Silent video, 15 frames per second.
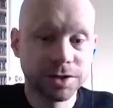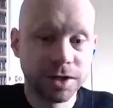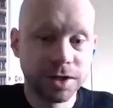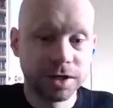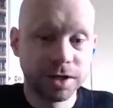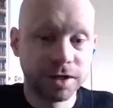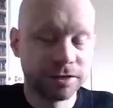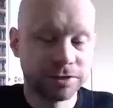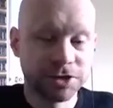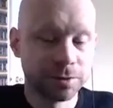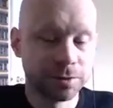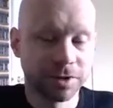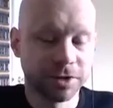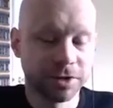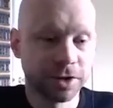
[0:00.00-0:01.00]
He
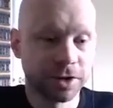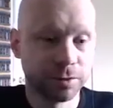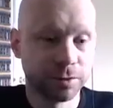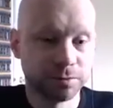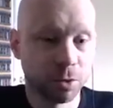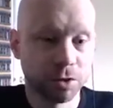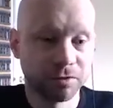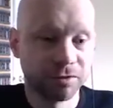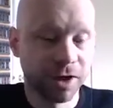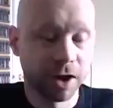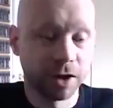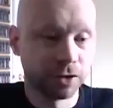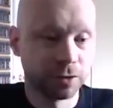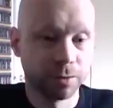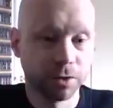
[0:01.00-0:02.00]
seemed to think it was more
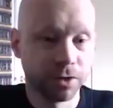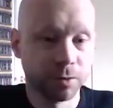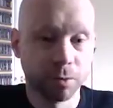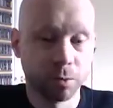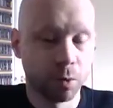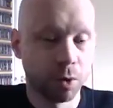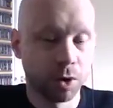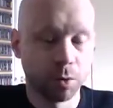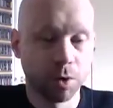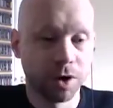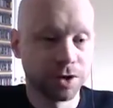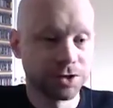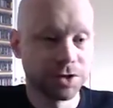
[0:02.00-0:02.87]
valuable than what it was.